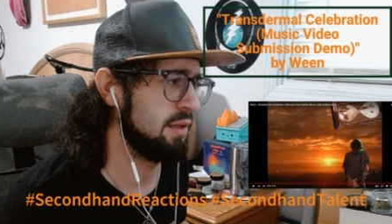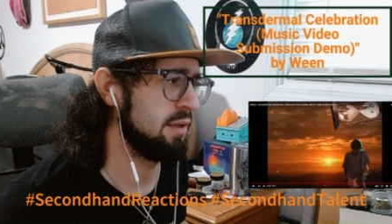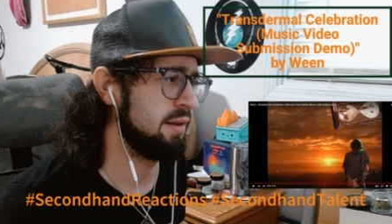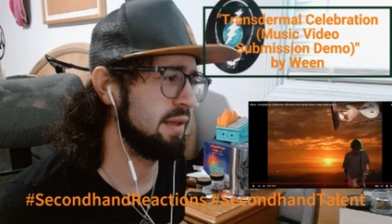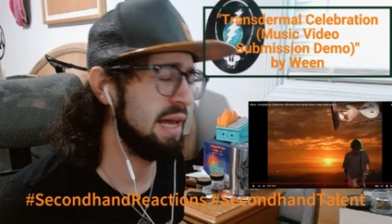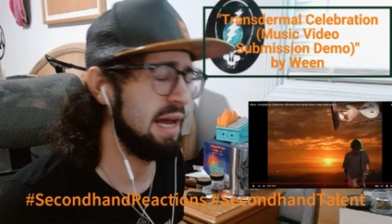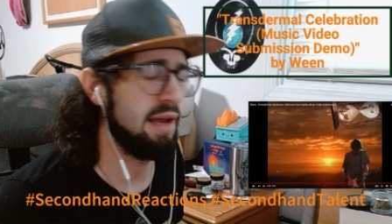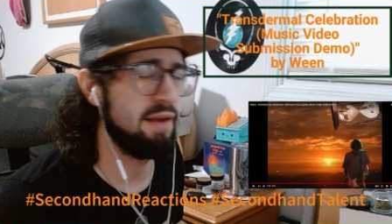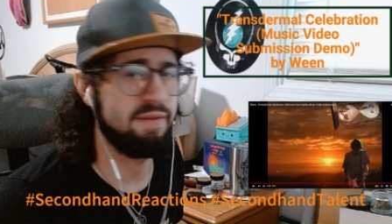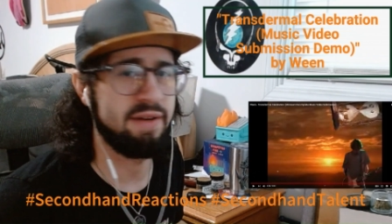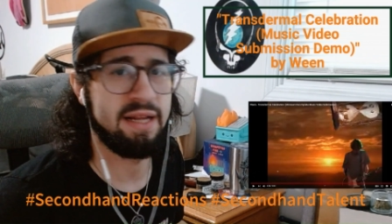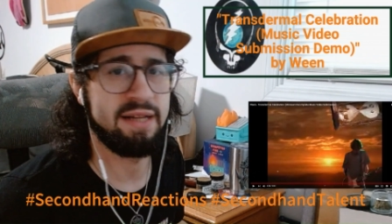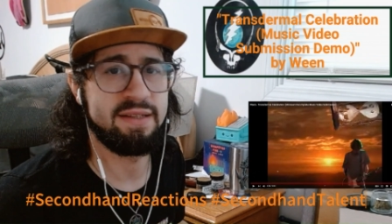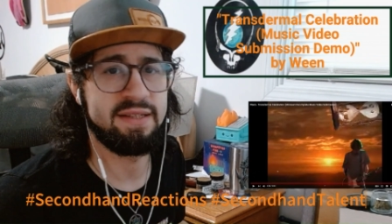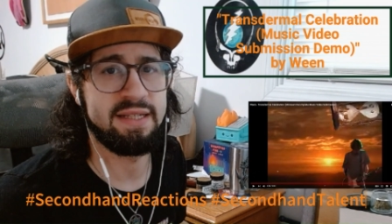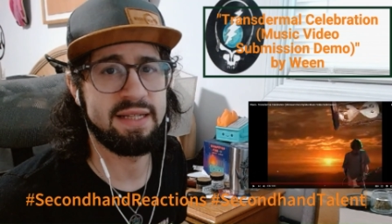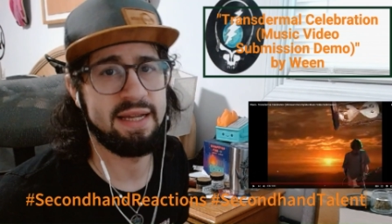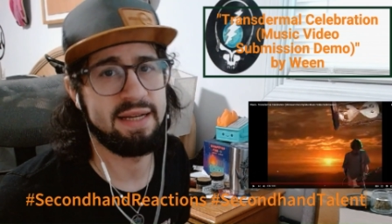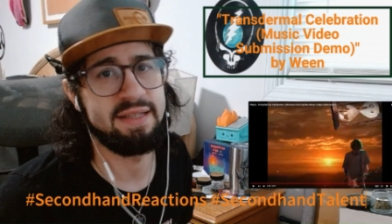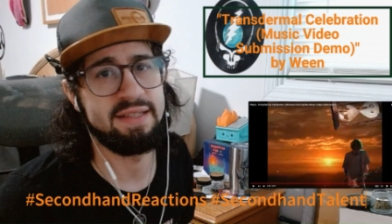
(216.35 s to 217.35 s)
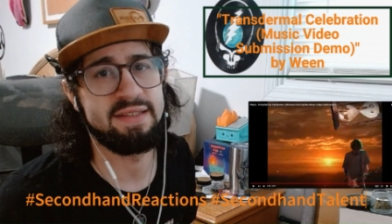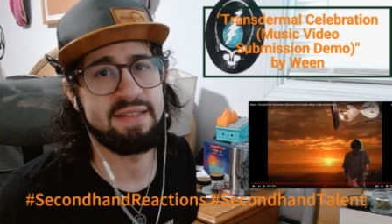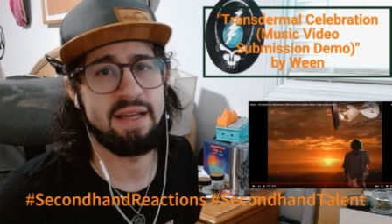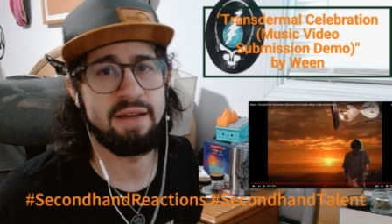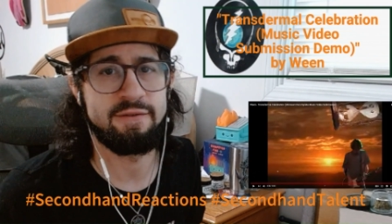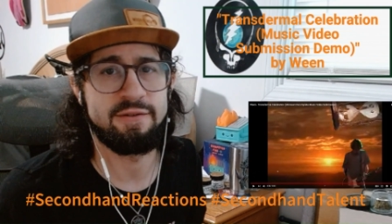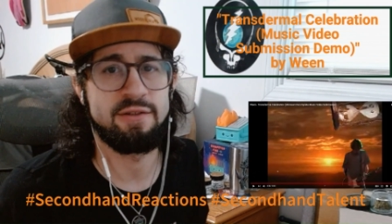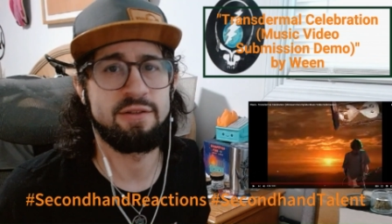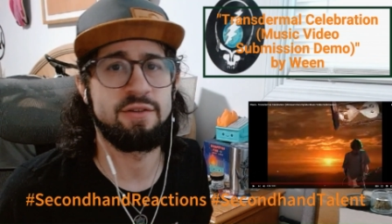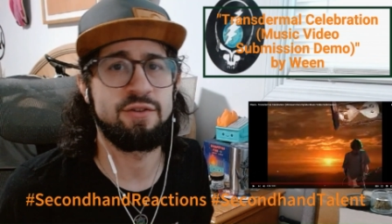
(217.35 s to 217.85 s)
live
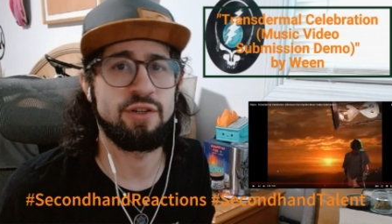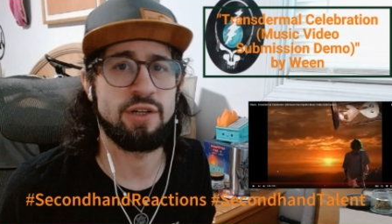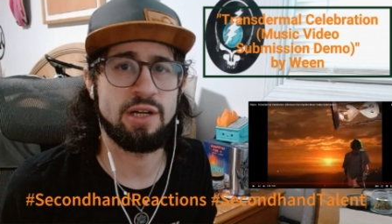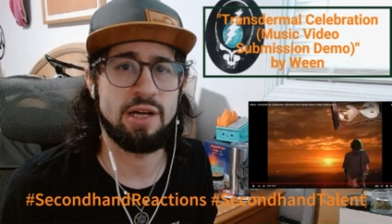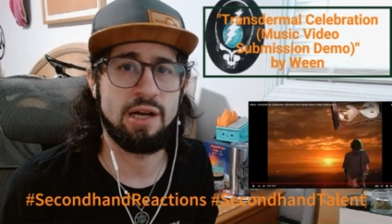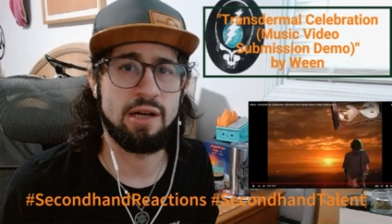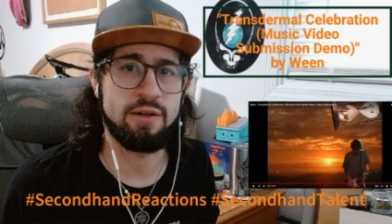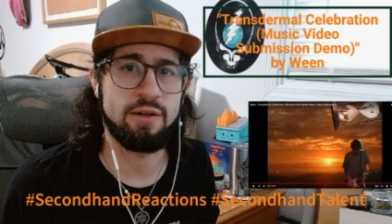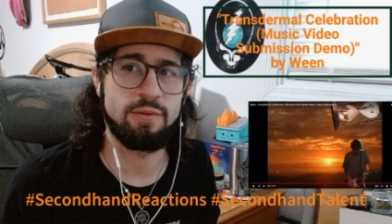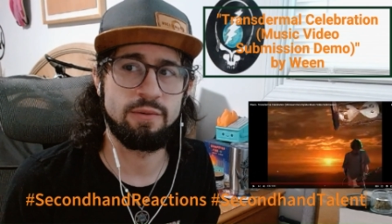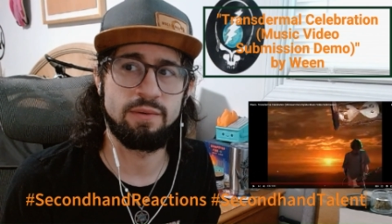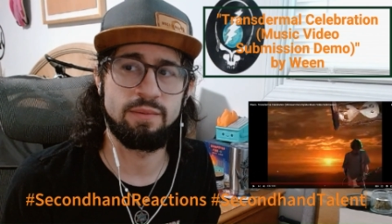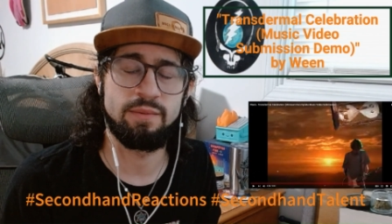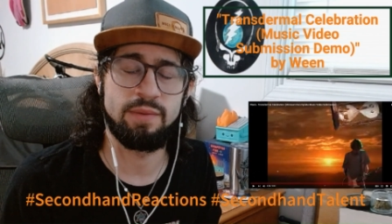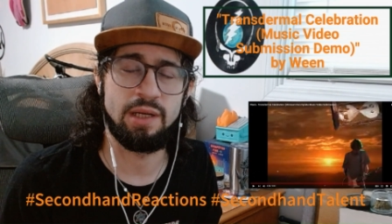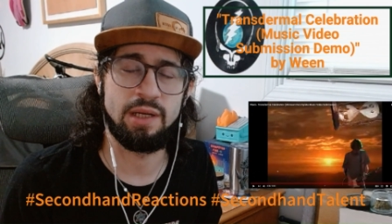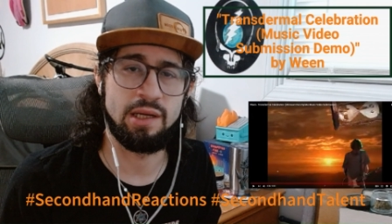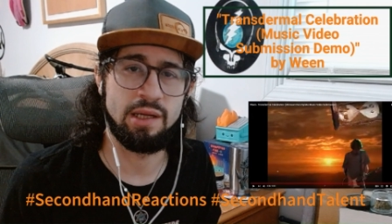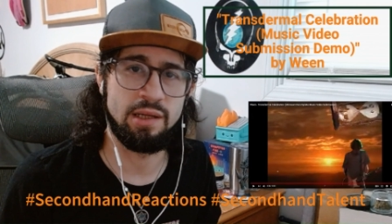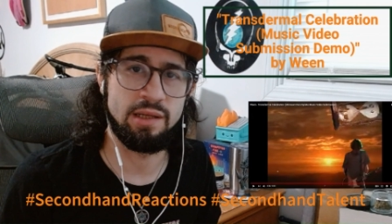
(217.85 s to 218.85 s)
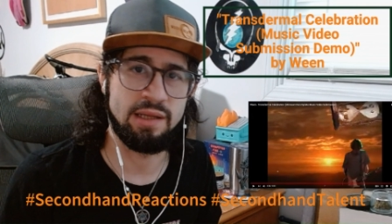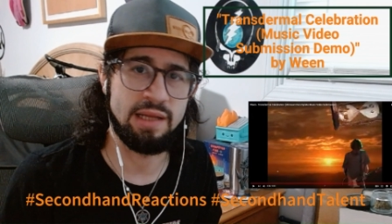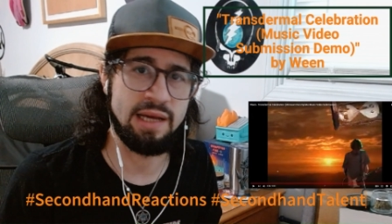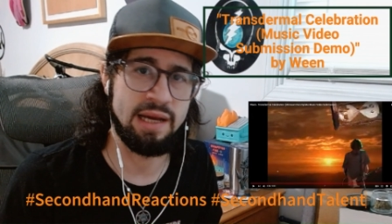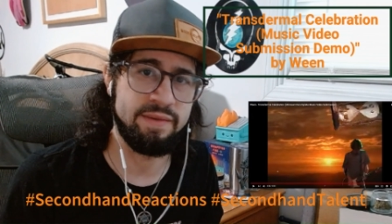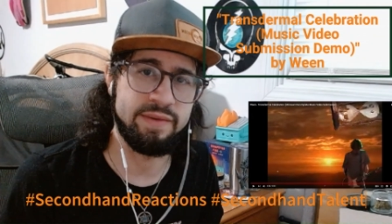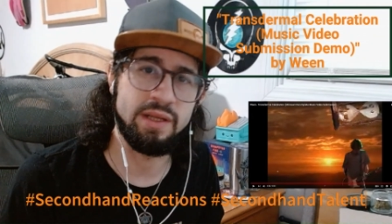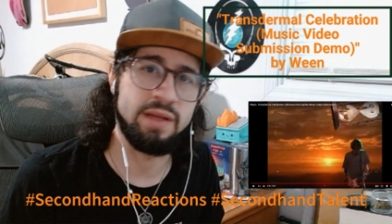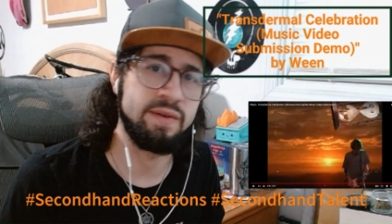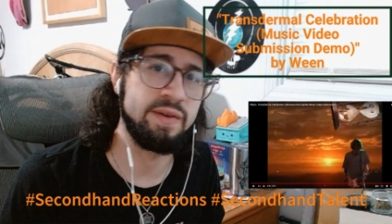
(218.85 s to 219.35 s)
1997 the Chicago uh,
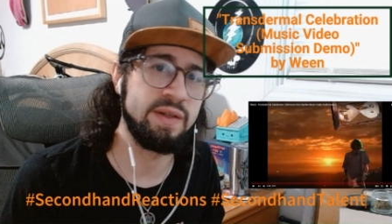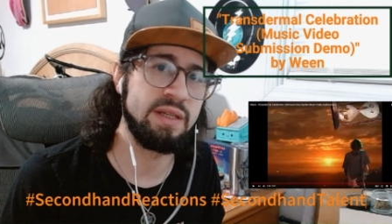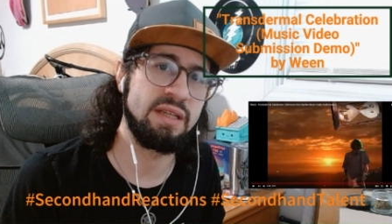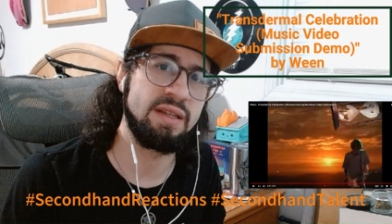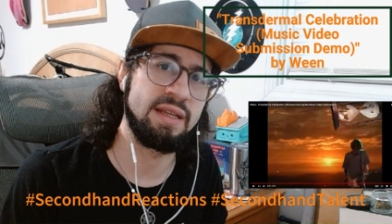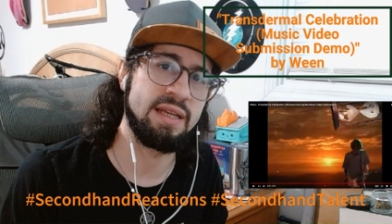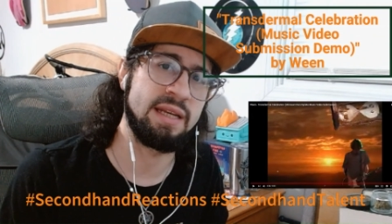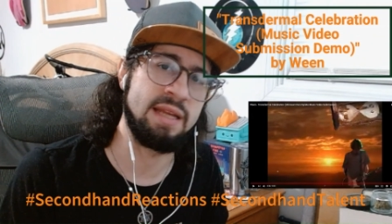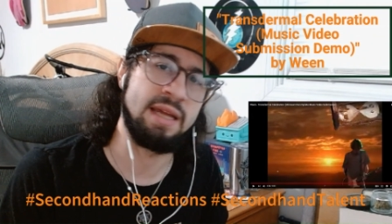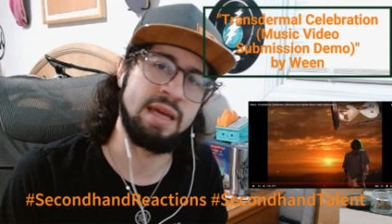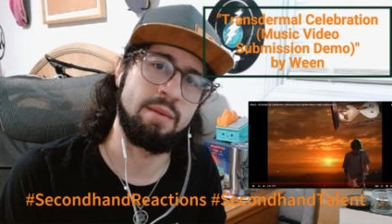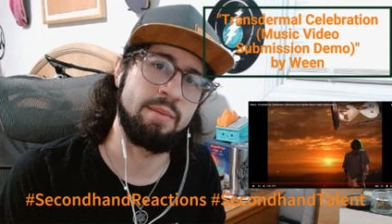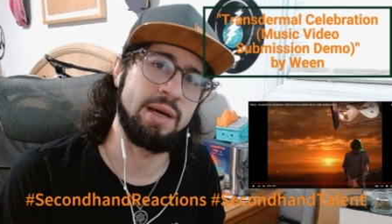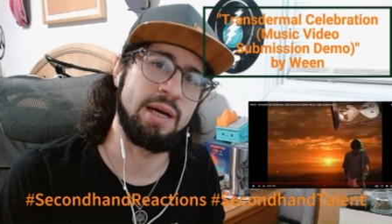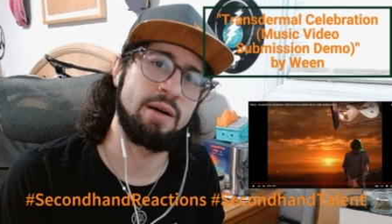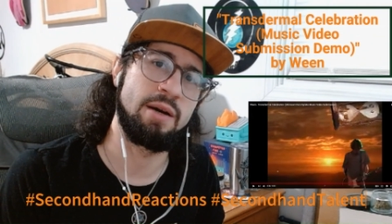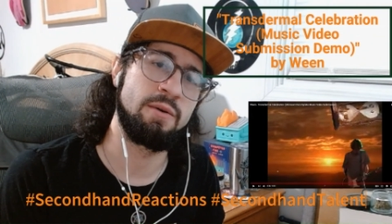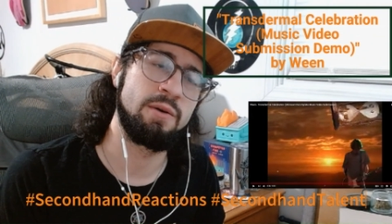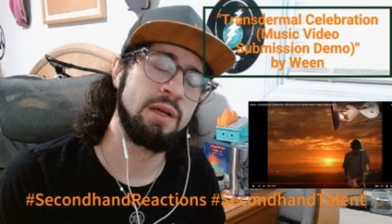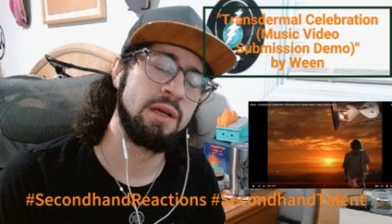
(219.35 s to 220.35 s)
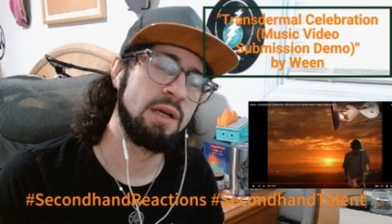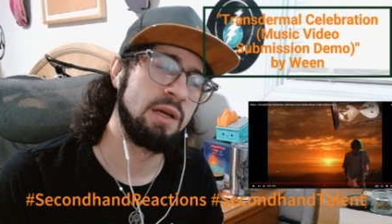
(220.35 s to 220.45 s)
live DVD that came out